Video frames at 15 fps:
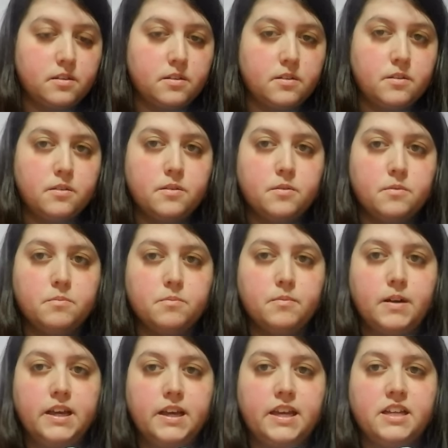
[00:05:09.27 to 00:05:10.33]
My
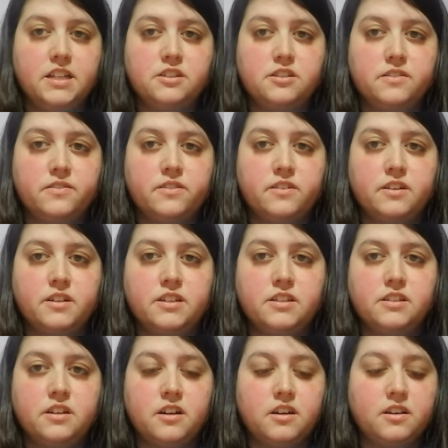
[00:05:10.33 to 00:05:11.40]
introverted dog
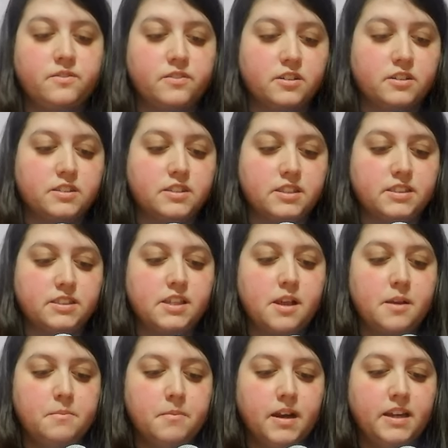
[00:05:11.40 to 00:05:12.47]
versus my
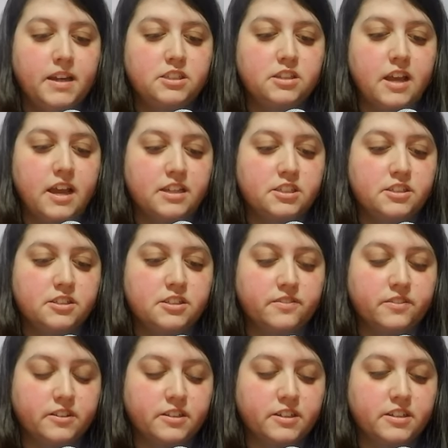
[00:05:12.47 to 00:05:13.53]
ex extroverted
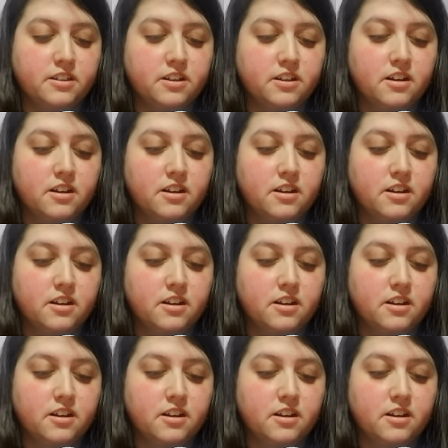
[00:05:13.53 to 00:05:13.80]
dog.